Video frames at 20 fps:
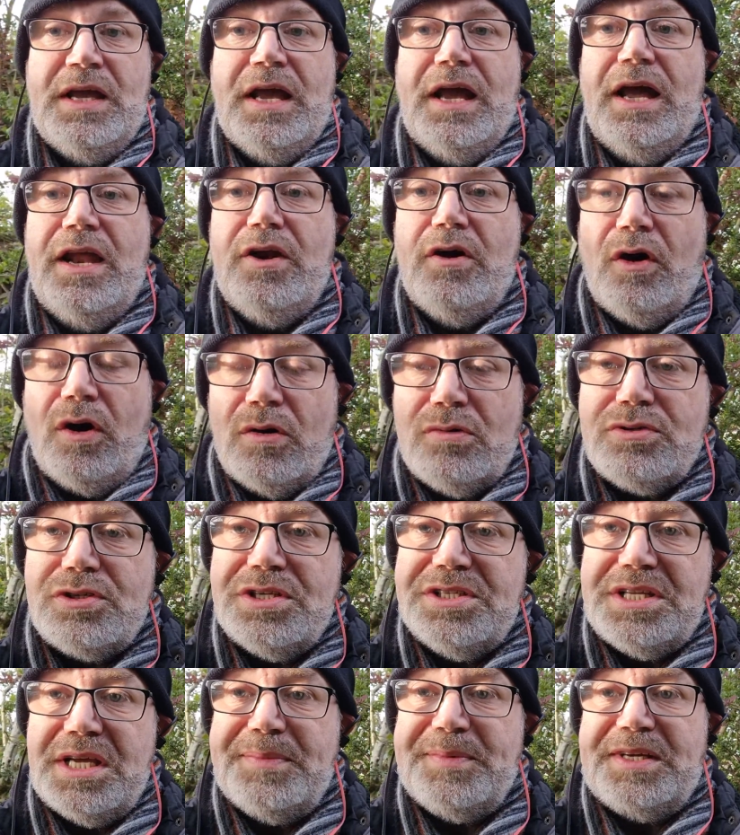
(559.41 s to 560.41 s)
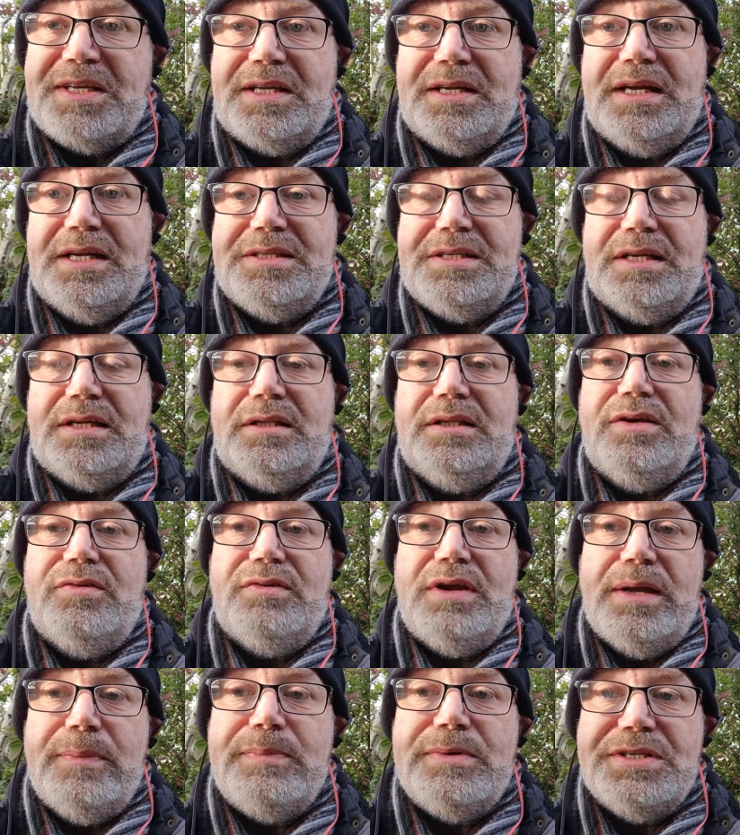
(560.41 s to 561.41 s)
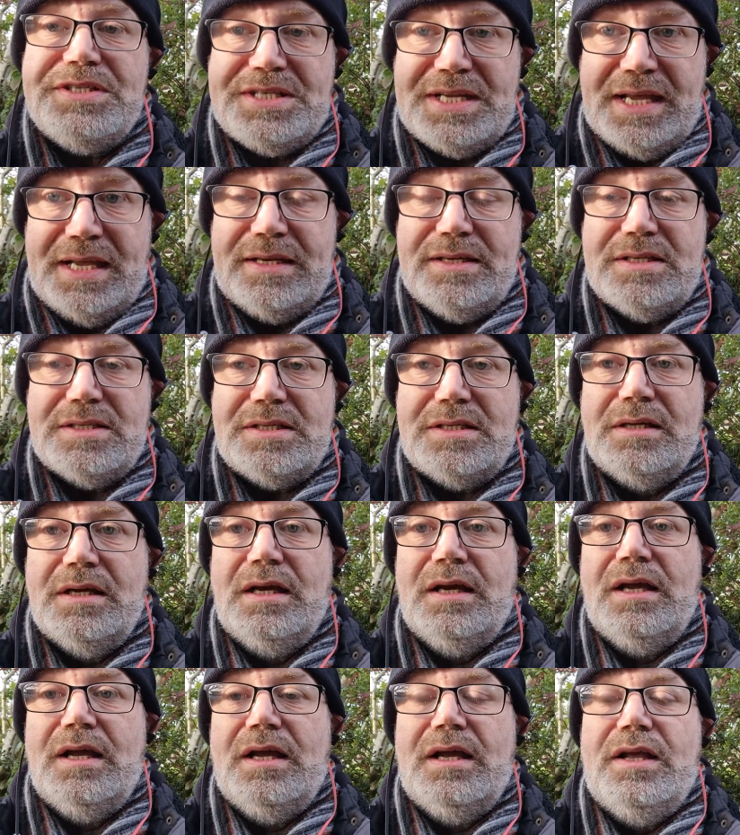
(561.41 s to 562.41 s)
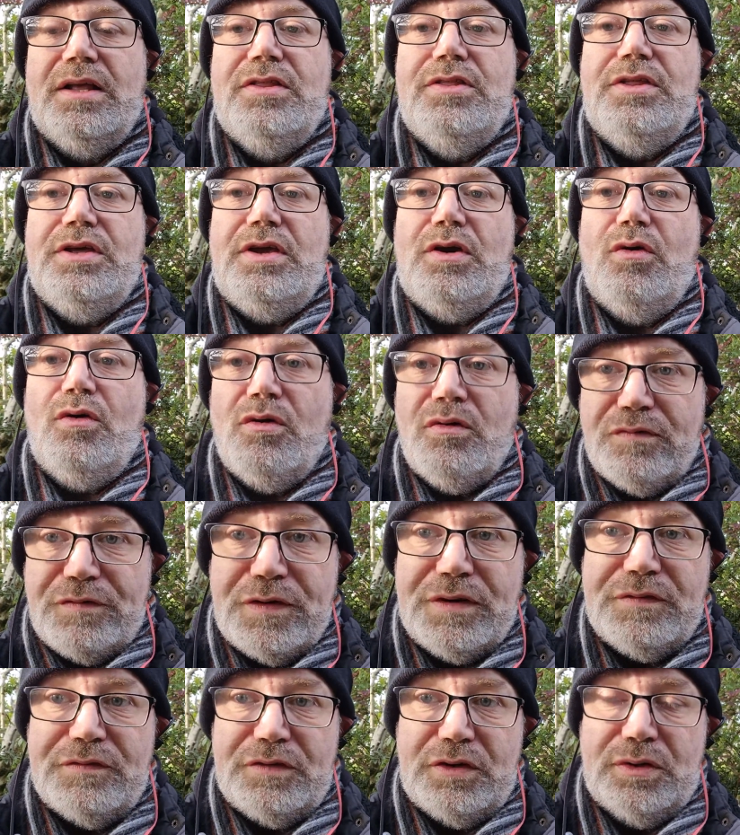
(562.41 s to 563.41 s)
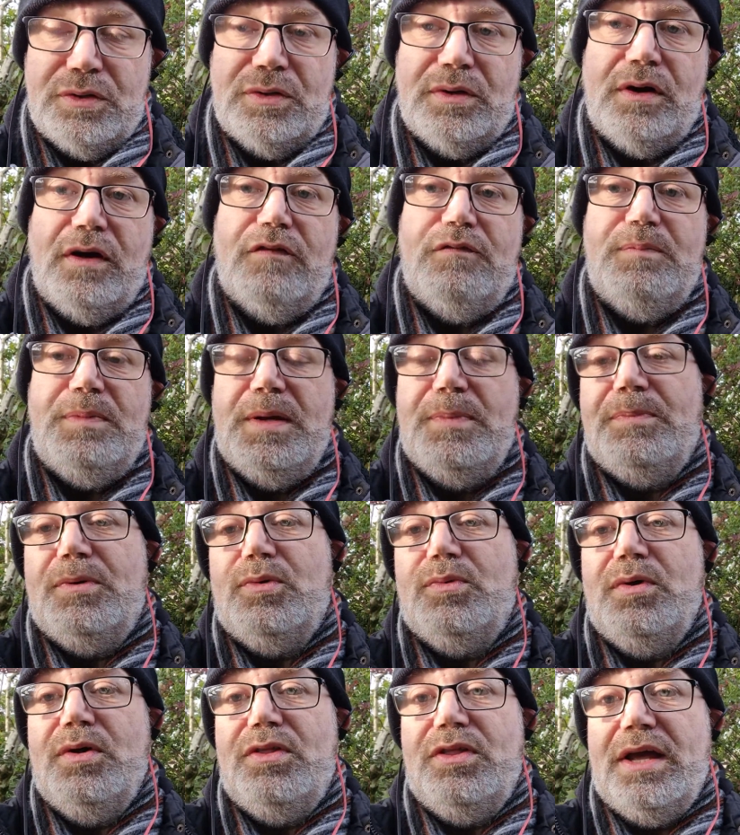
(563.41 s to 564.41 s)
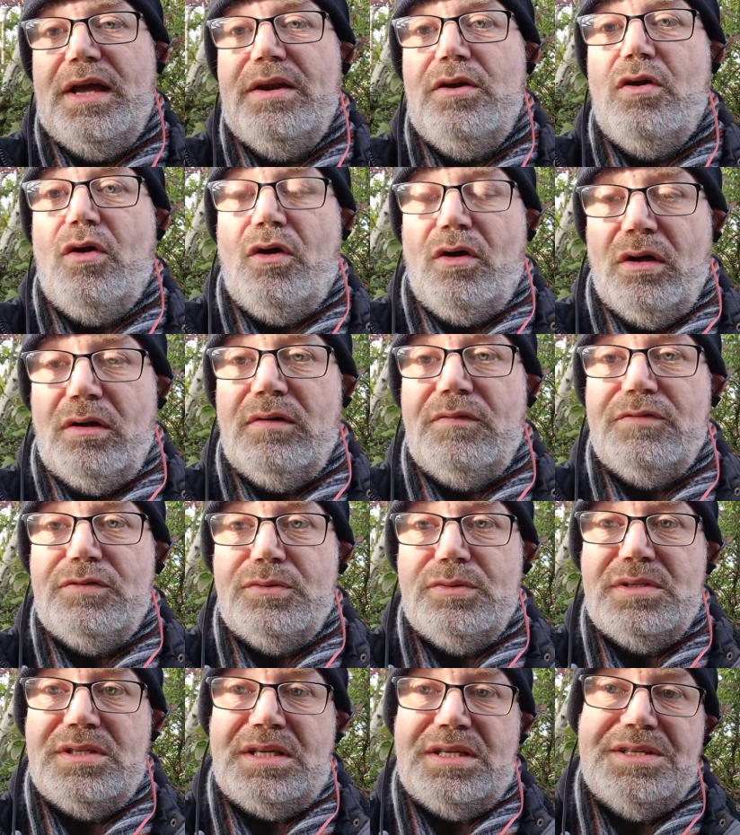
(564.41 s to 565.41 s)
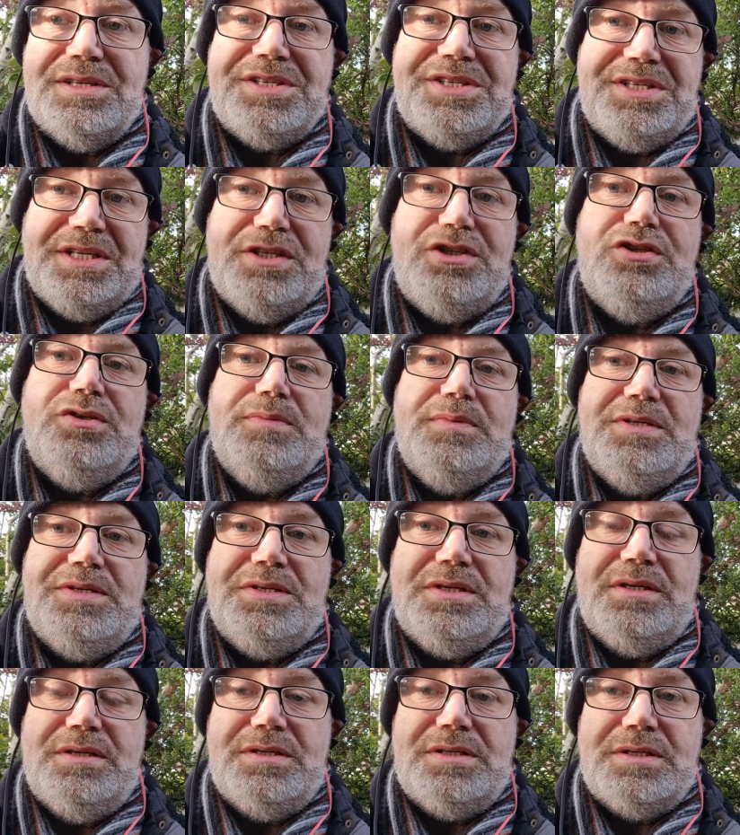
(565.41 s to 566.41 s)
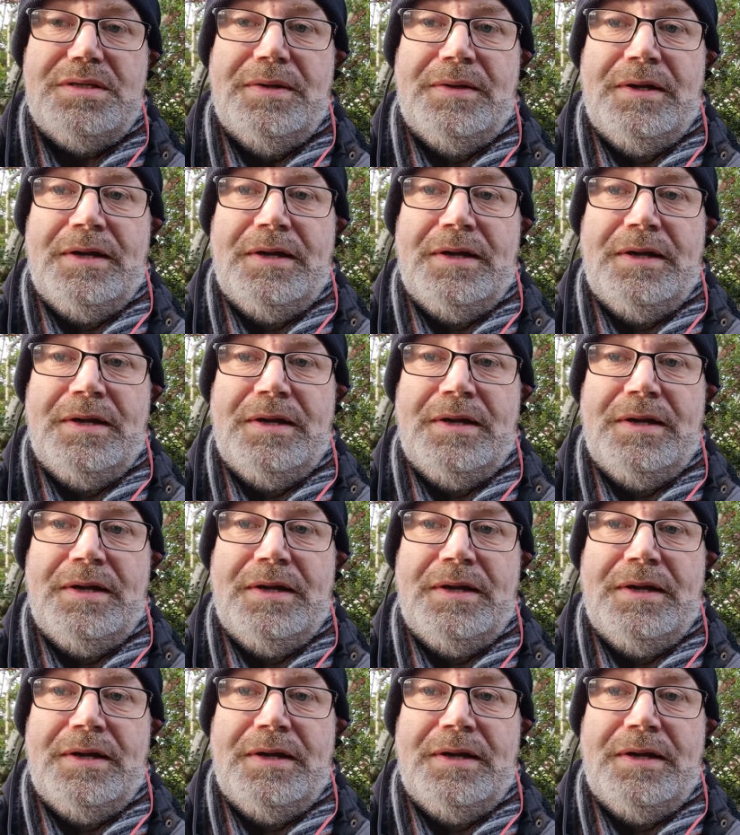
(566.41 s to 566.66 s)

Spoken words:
And it also democratically represents the overview of people within all of those constituencies.